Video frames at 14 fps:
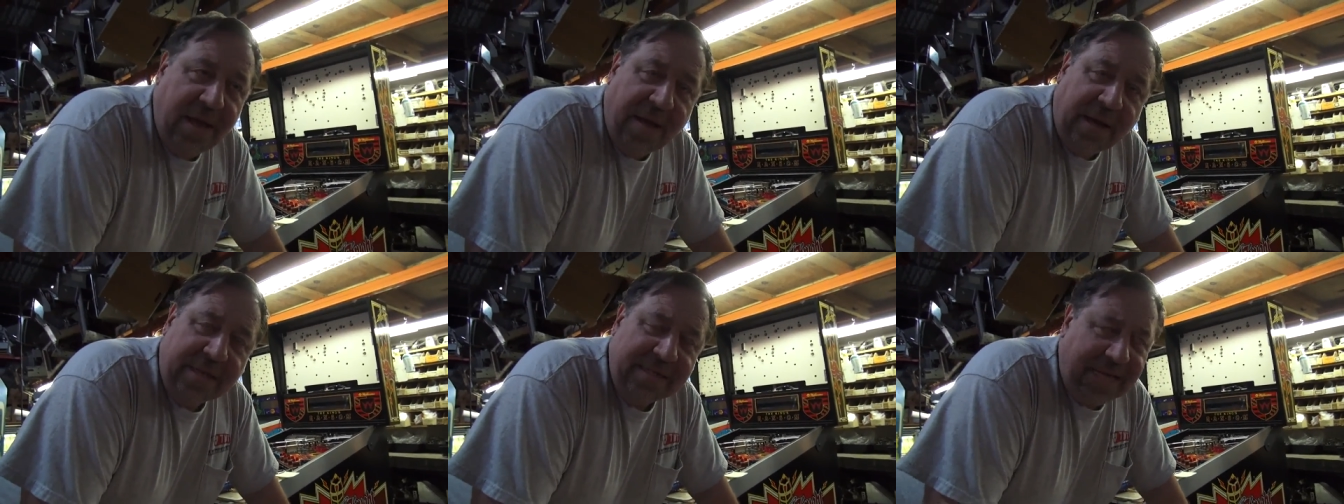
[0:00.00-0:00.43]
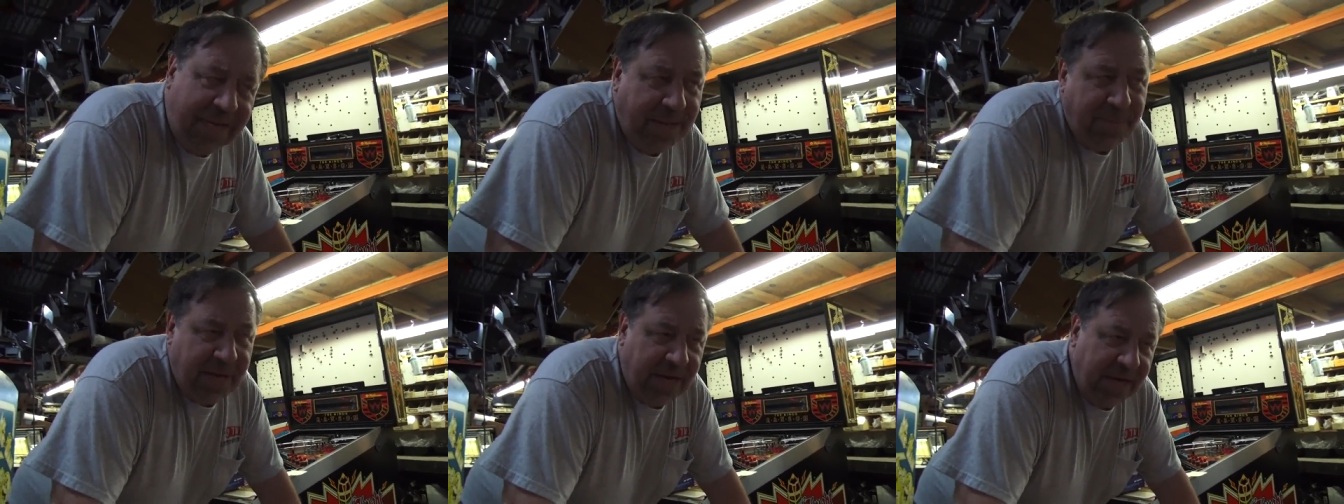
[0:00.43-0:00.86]
because I
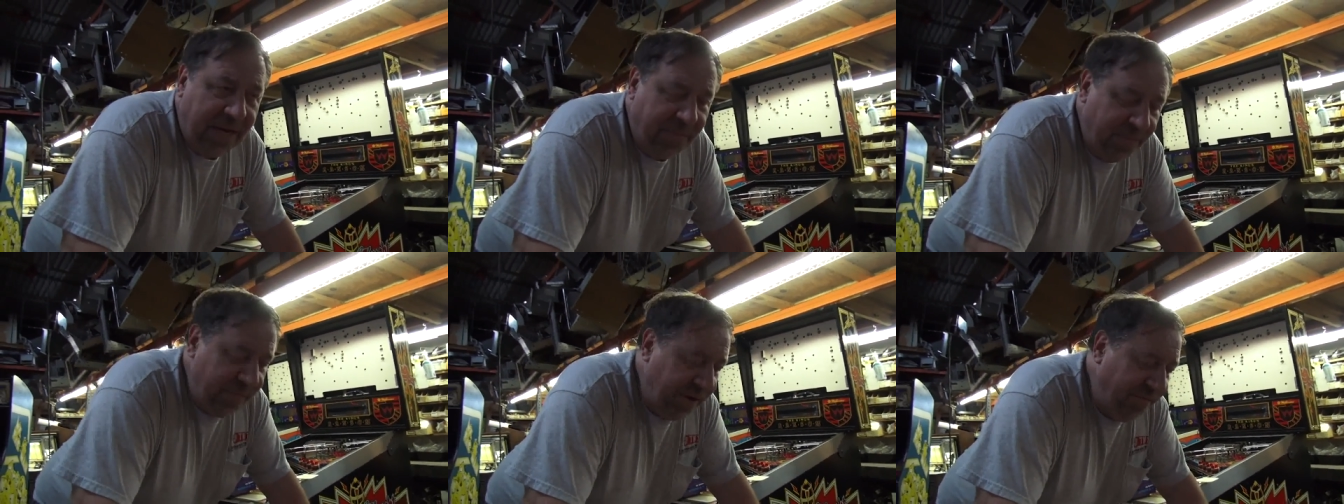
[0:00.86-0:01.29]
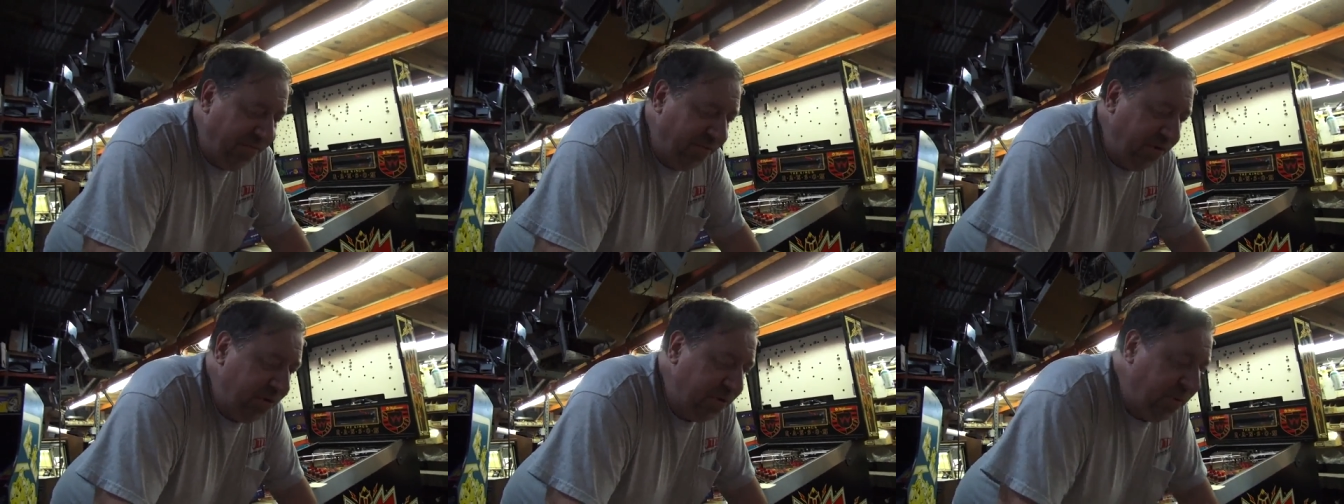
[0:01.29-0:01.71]
keep getting them
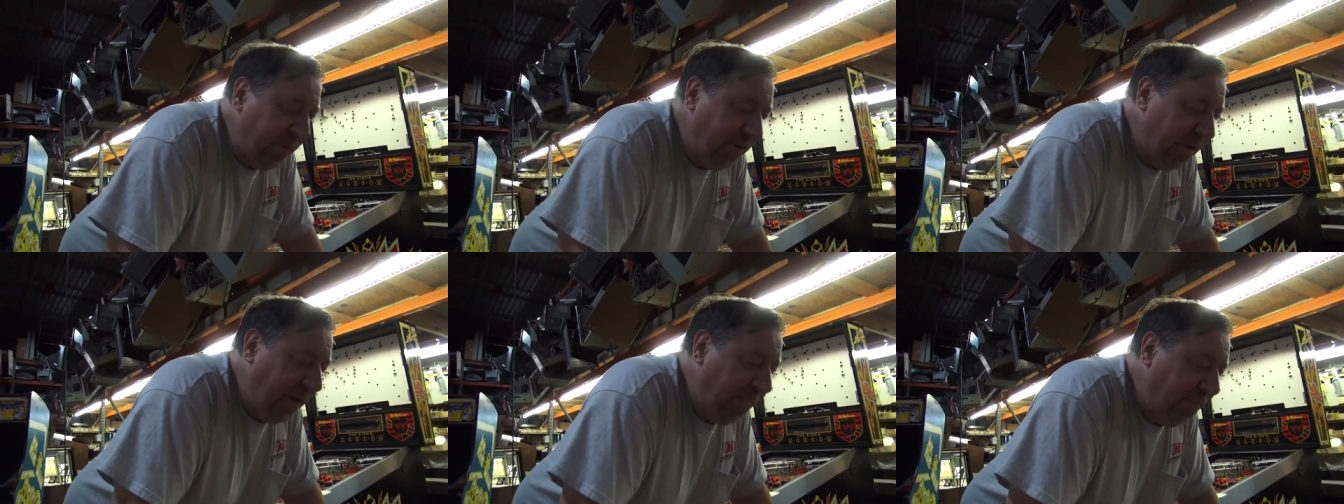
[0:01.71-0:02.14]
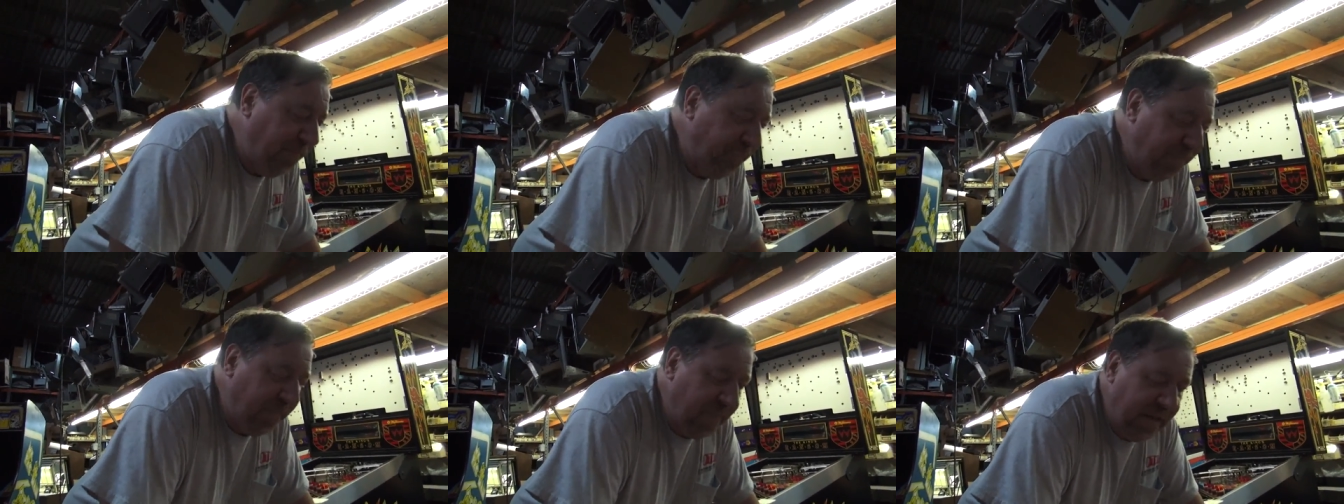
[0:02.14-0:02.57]
confused with um,
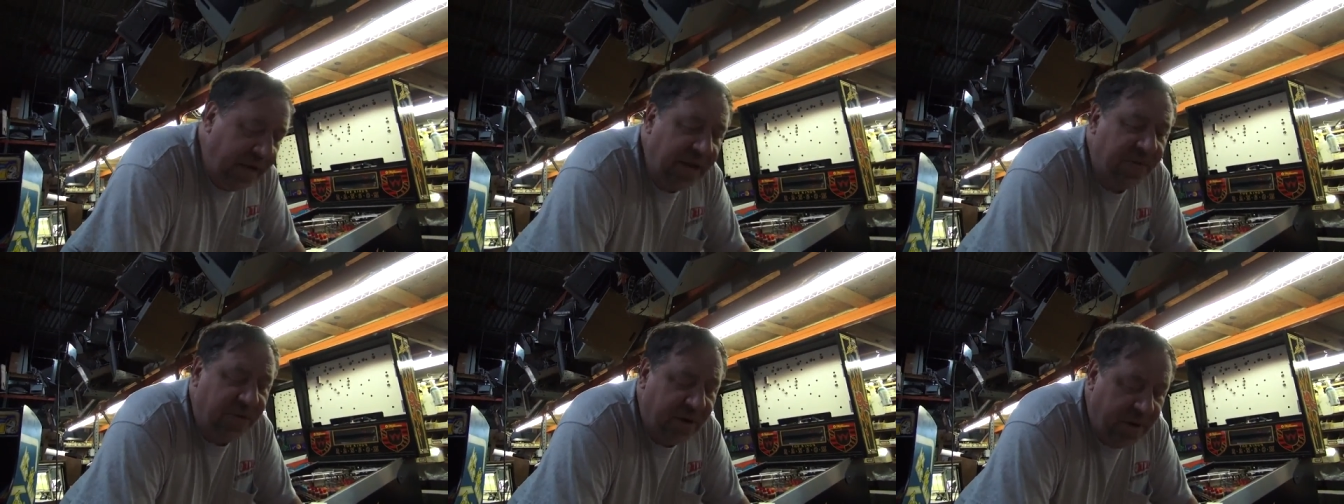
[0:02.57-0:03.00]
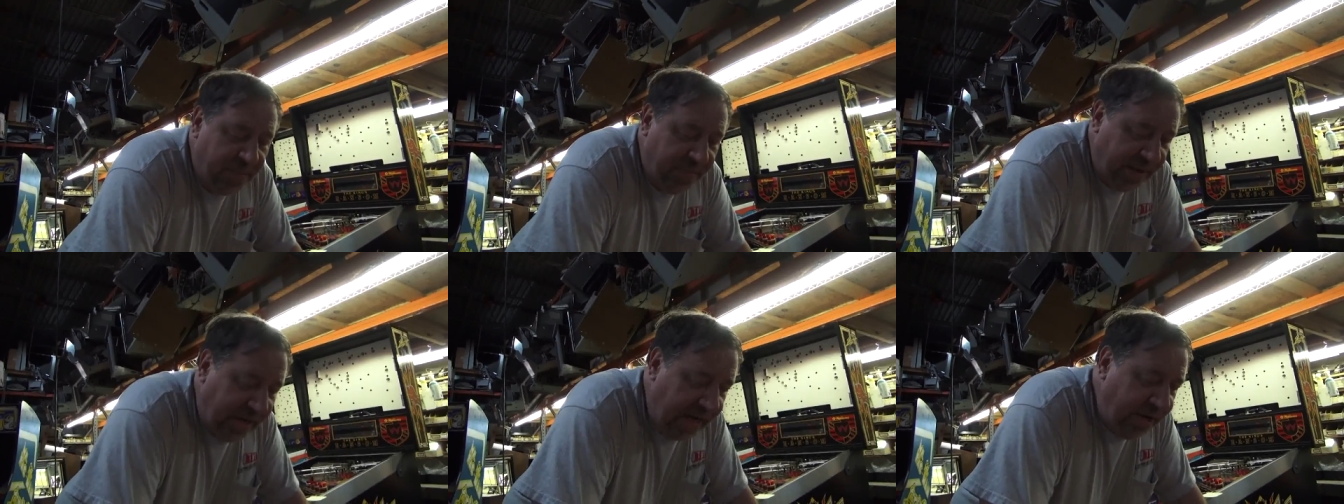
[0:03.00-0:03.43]
another
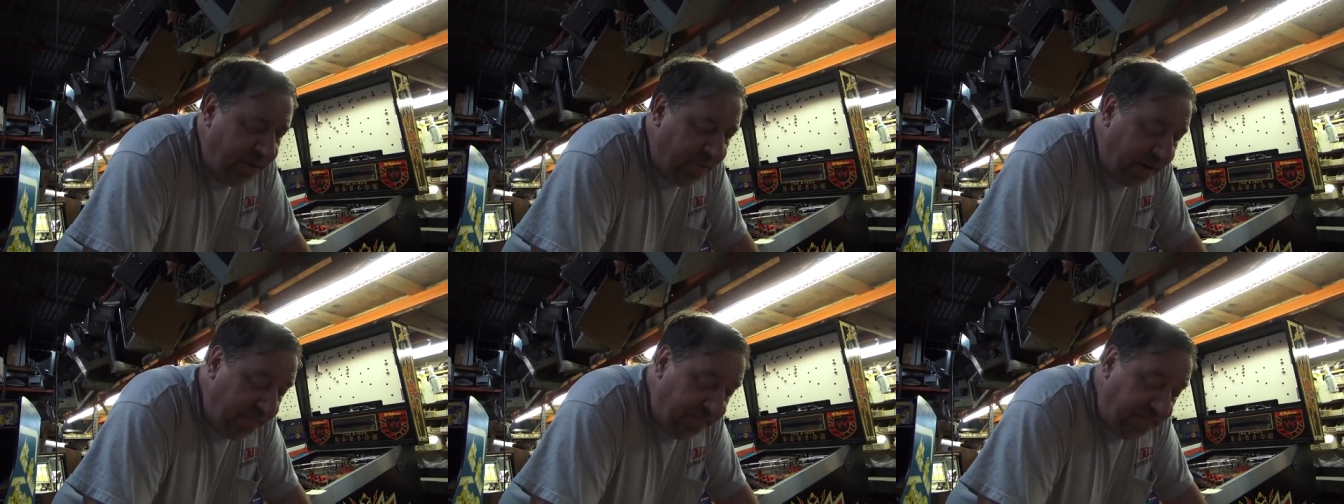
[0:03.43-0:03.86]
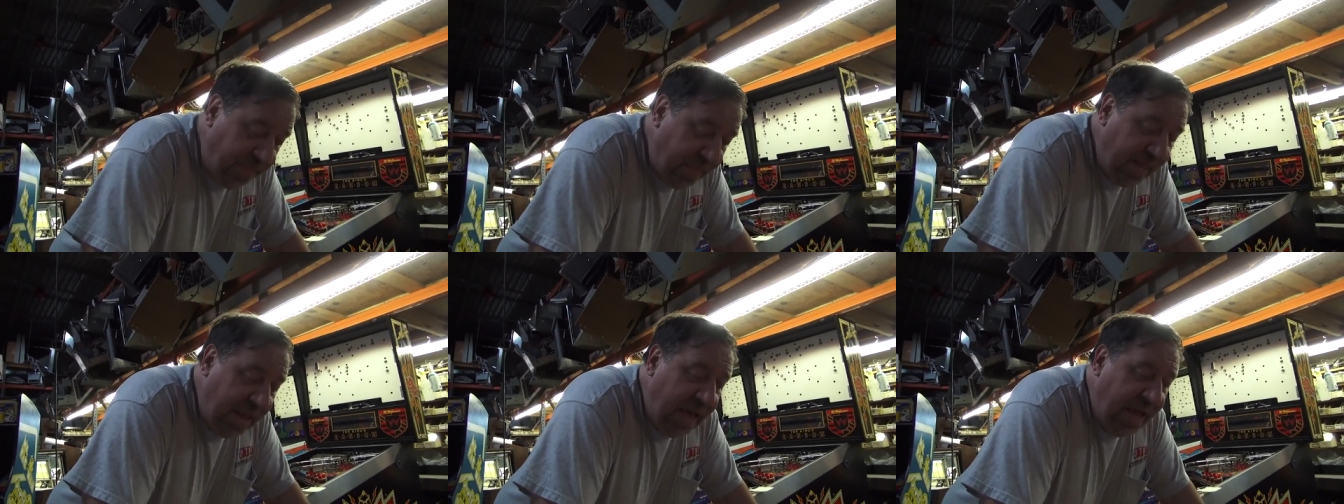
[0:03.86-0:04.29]
company. Anyway.
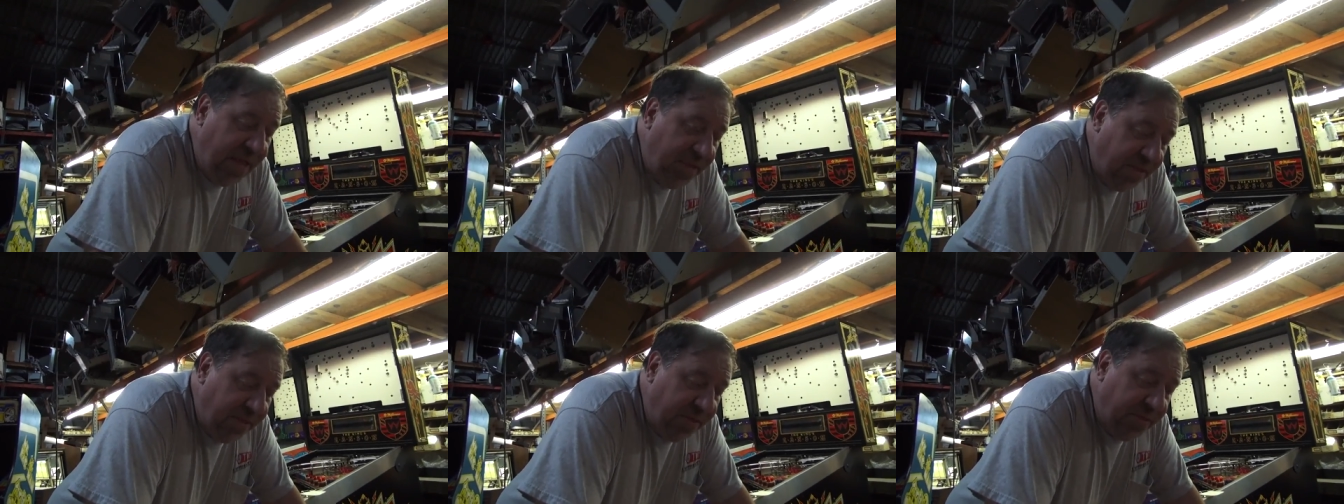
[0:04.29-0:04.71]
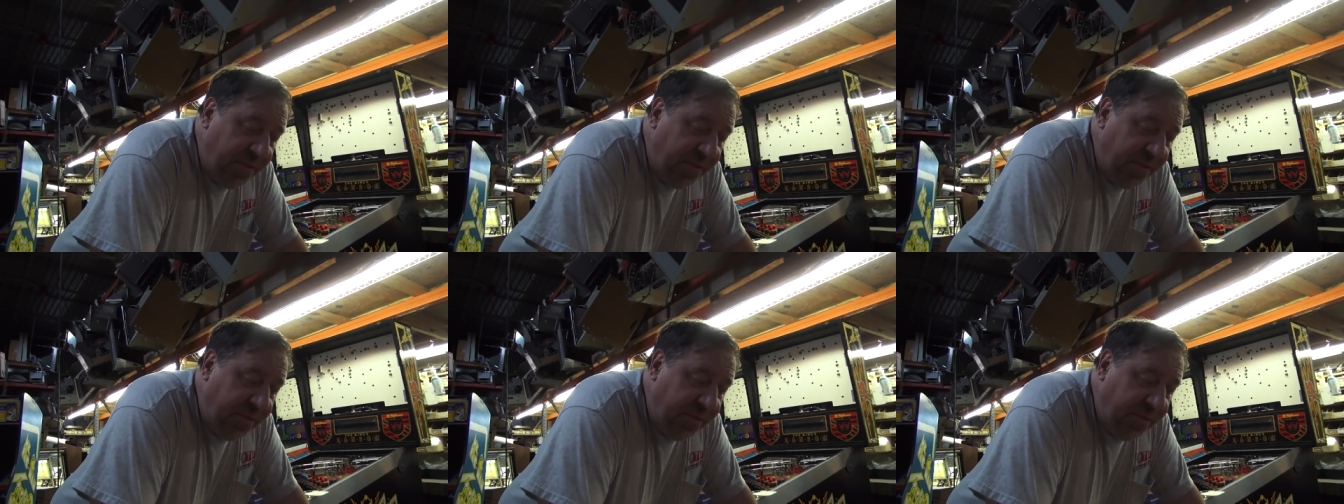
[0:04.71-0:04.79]
Stu!